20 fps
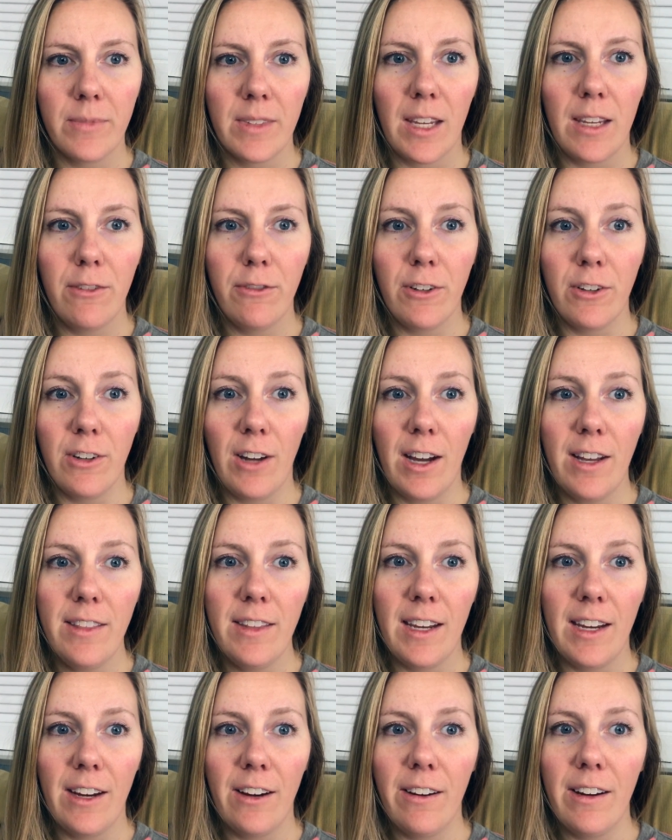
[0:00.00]
If you're not in
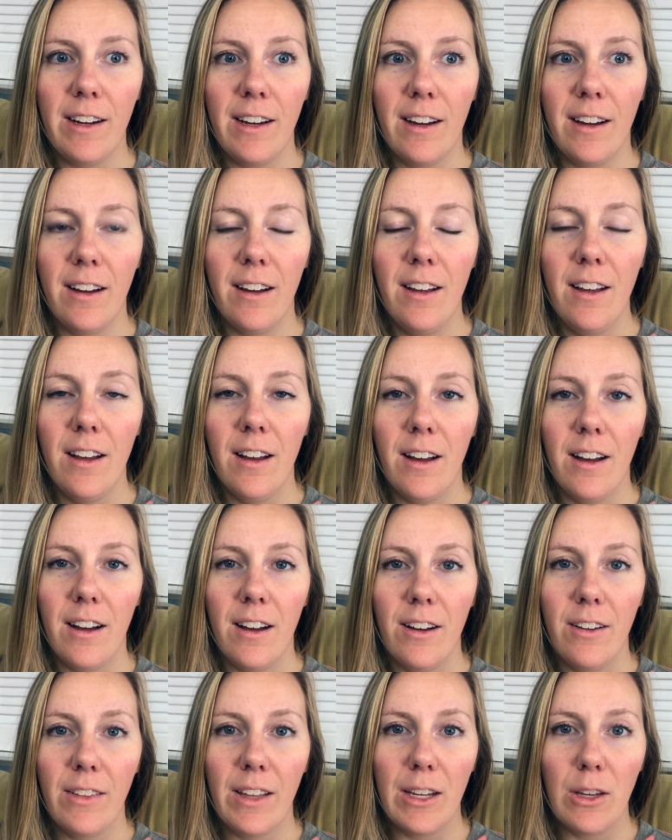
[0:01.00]
the area,
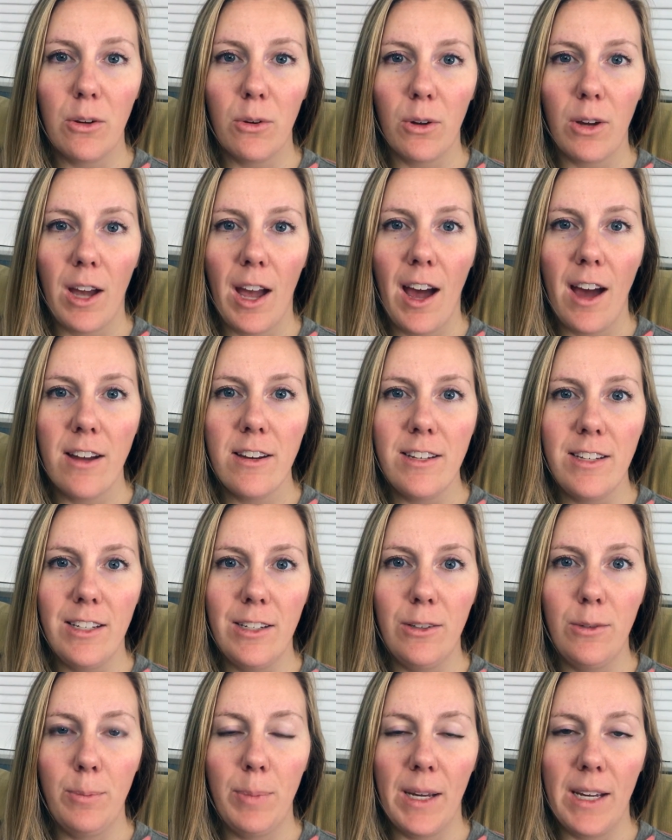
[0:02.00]
like, how do
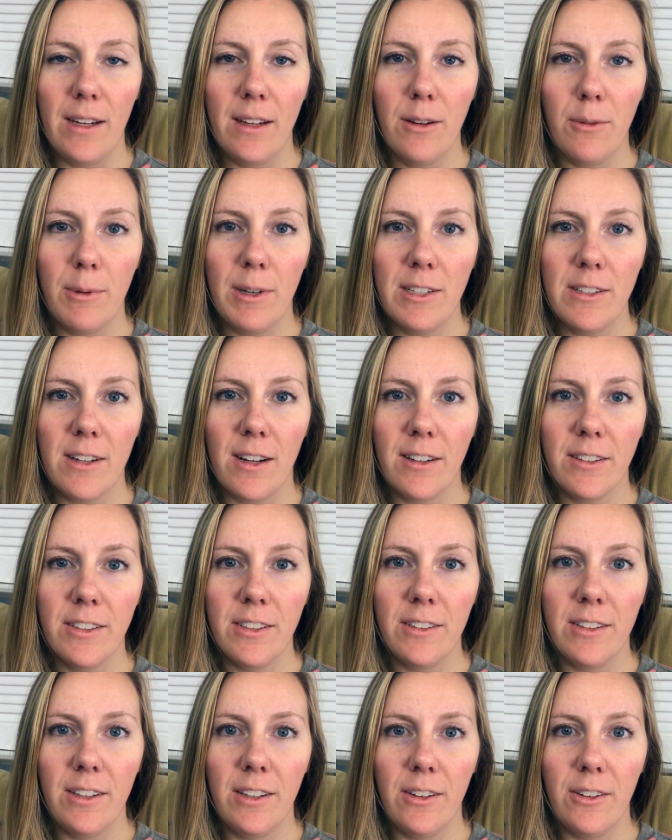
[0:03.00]
you pick what
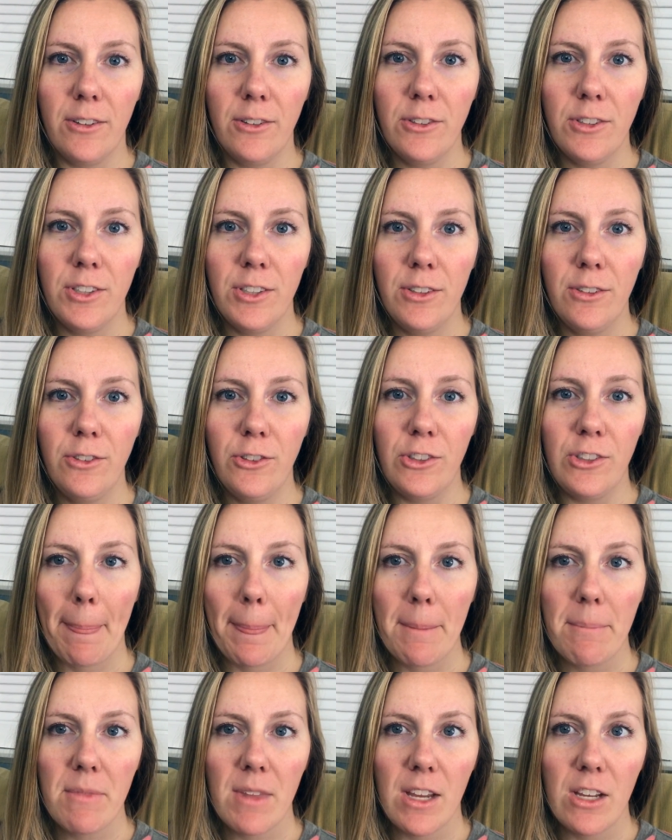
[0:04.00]
doctor to go to? Do
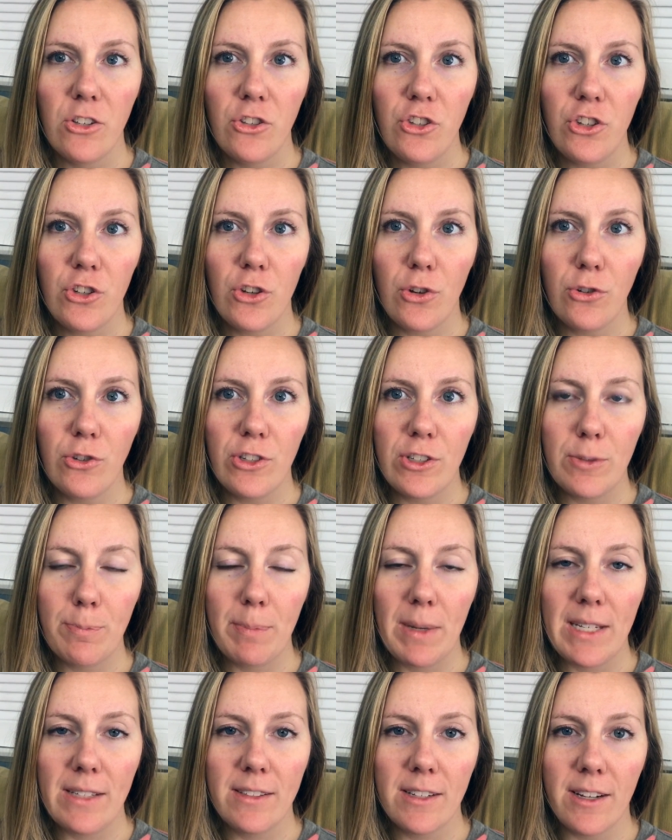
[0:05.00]
you go just
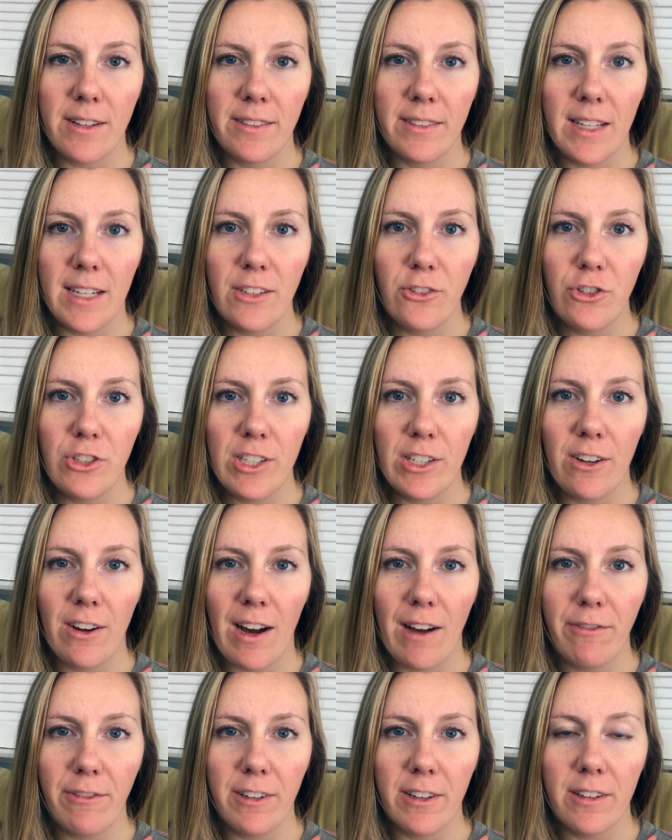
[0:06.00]
based on like
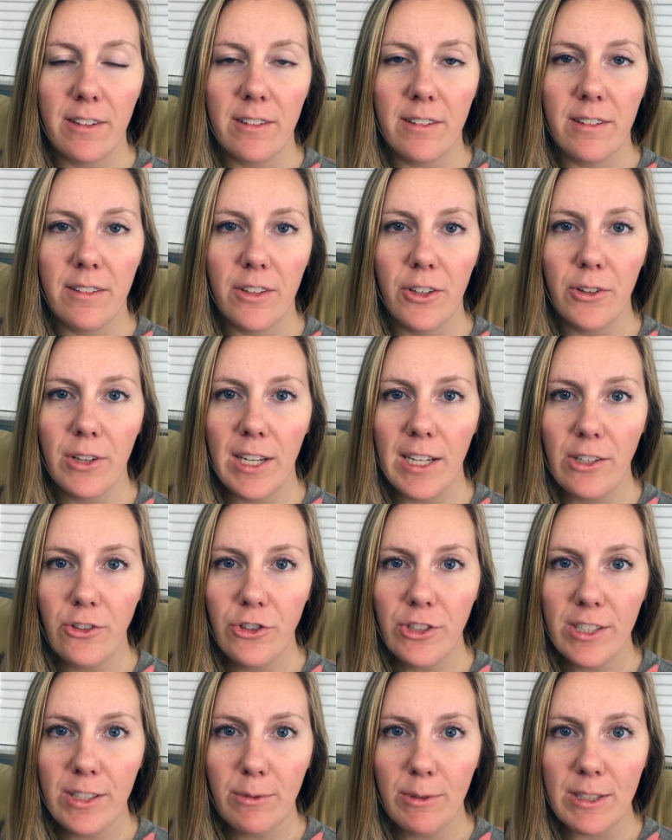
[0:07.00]
geographical
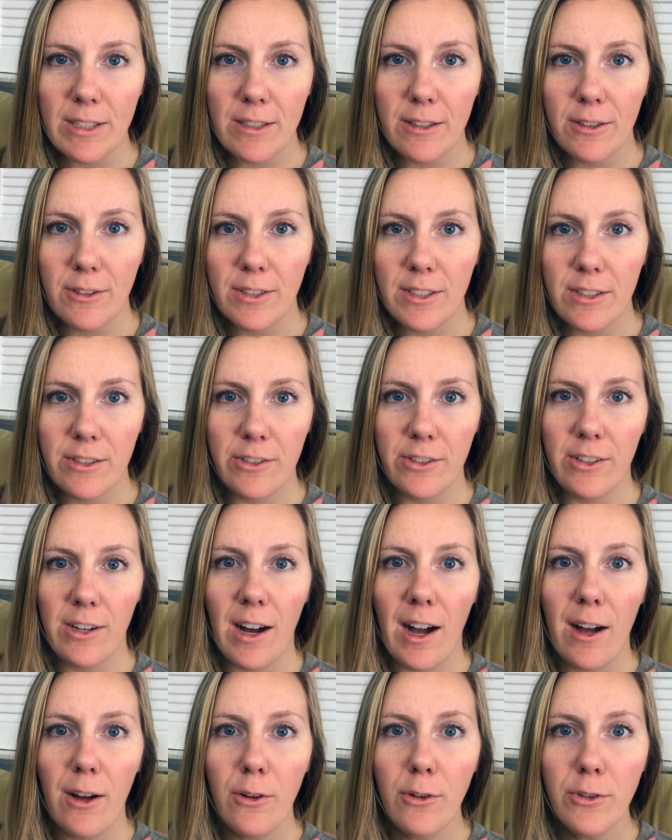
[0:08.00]
location, what's closest to your
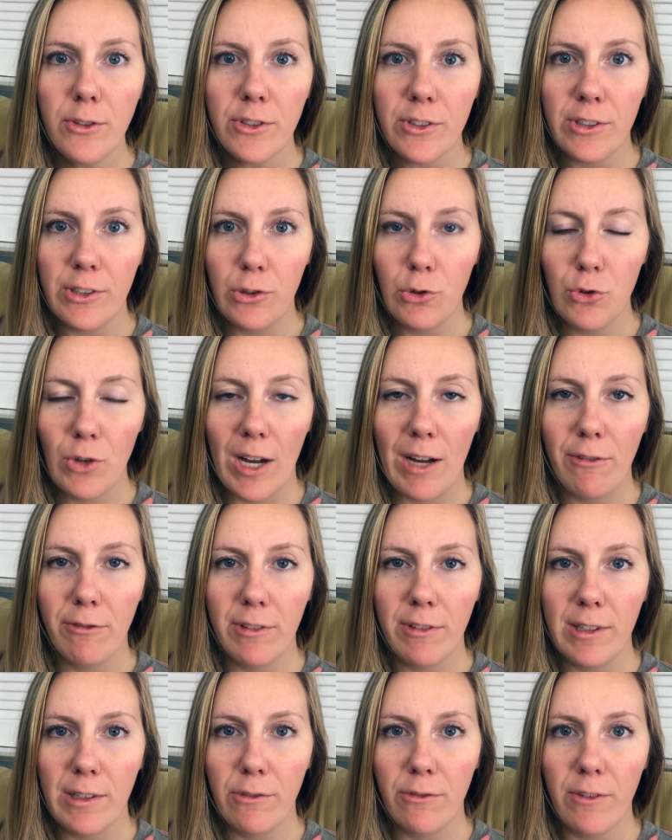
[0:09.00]
house, or are you
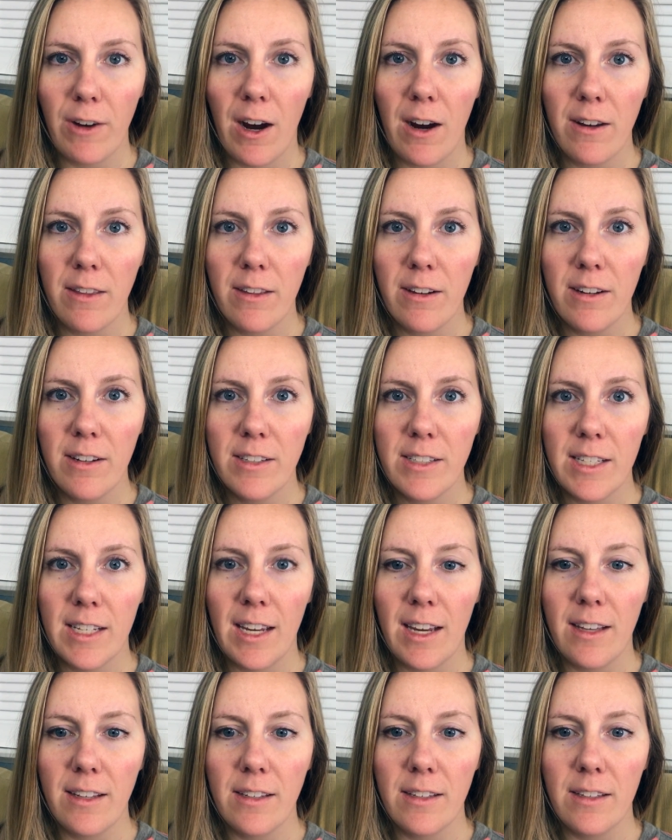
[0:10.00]
traveling farther to
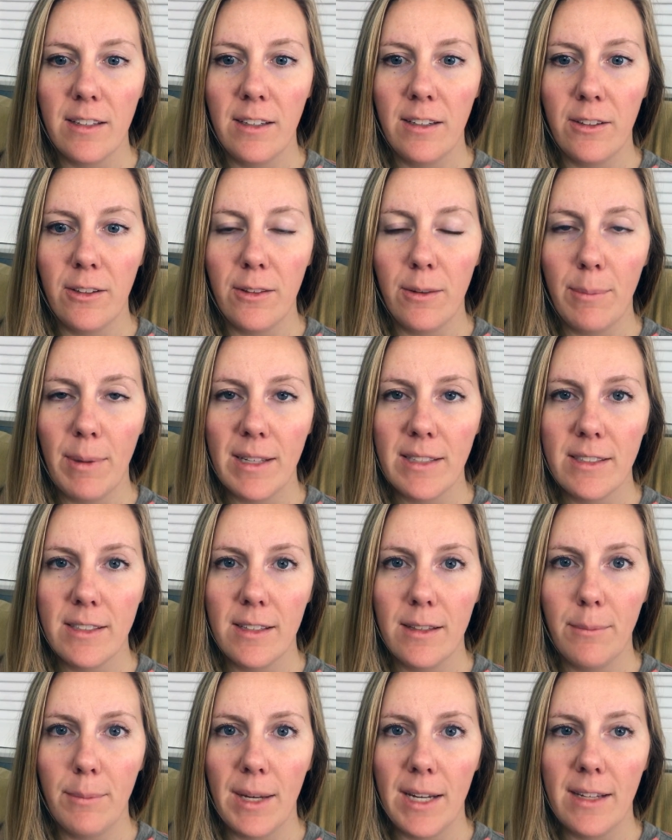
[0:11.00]
get, you know, the best
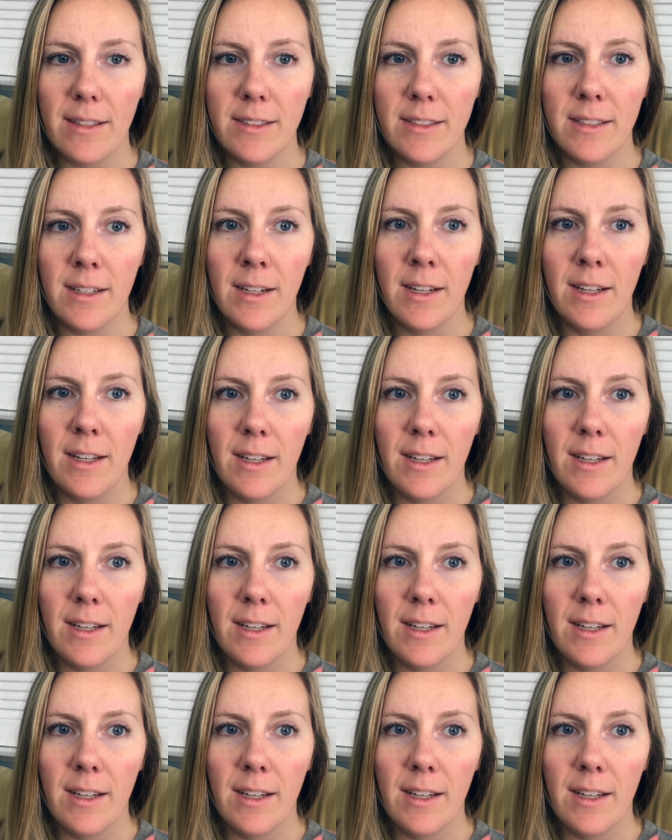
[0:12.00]
of the best?